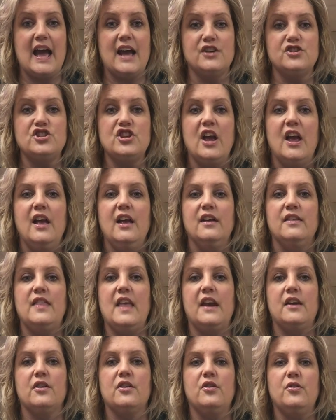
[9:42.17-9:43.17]
ash
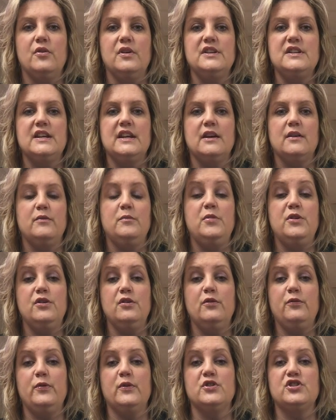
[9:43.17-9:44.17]
that are going to give
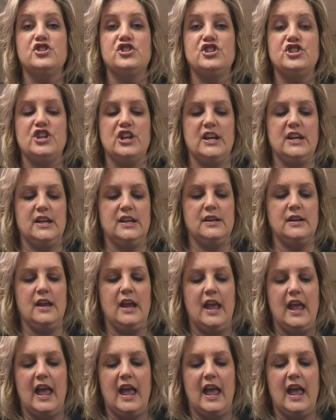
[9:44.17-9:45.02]
beautiful sheen